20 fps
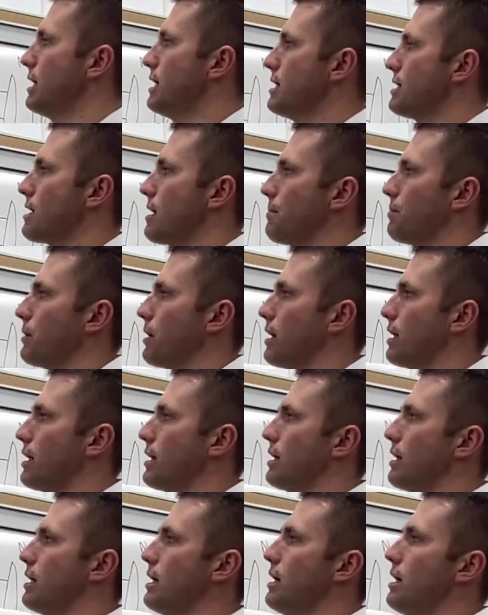
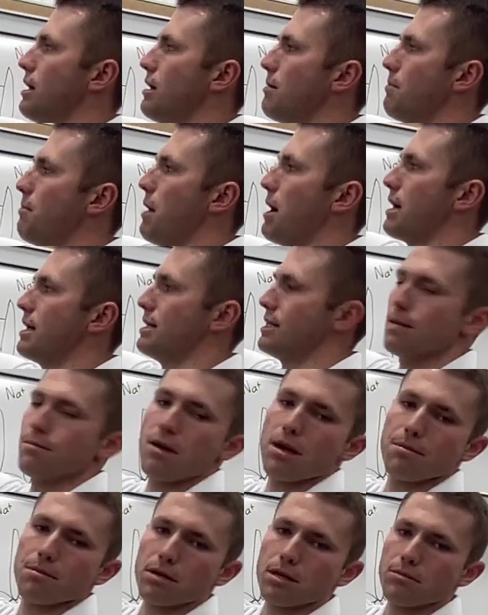separated by a
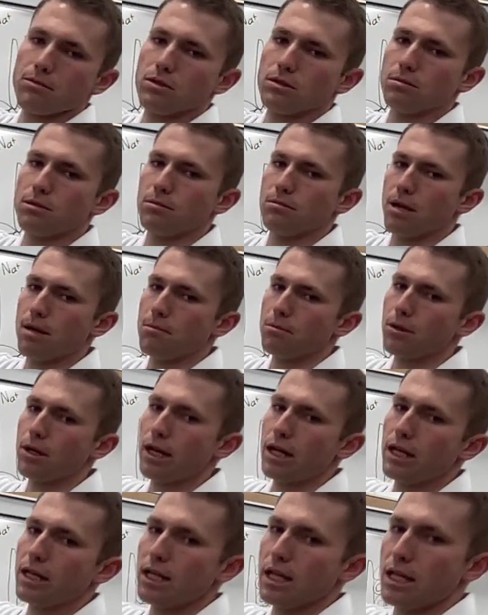semi-permeable
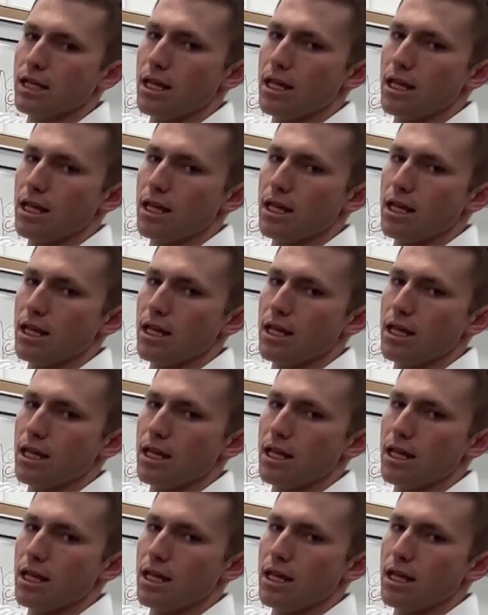membrane.